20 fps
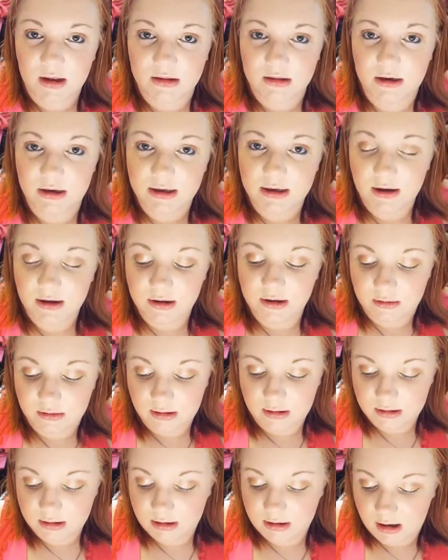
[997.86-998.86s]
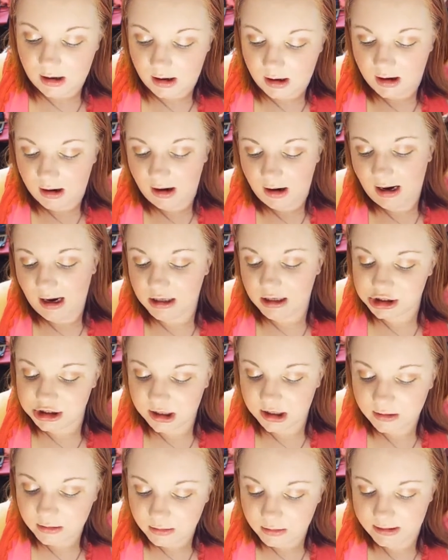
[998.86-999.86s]
There you go, your
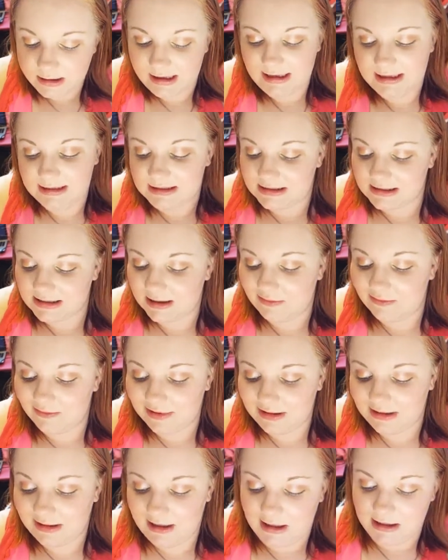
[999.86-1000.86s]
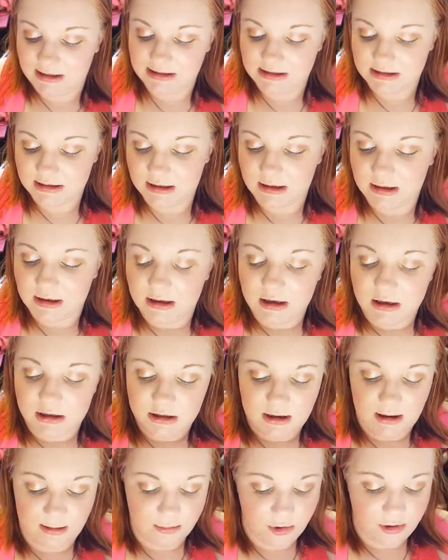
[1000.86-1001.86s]
eyeshadow look is complete.
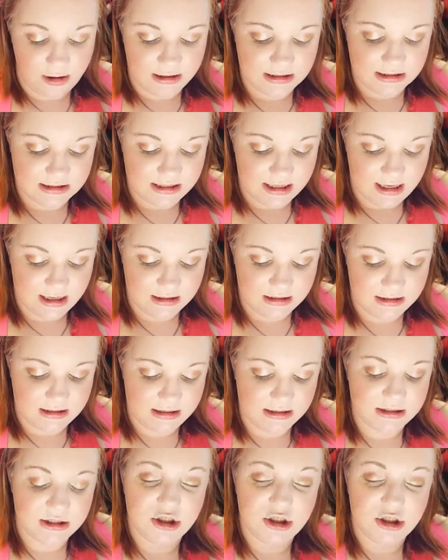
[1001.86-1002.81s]
Now I'm going to take the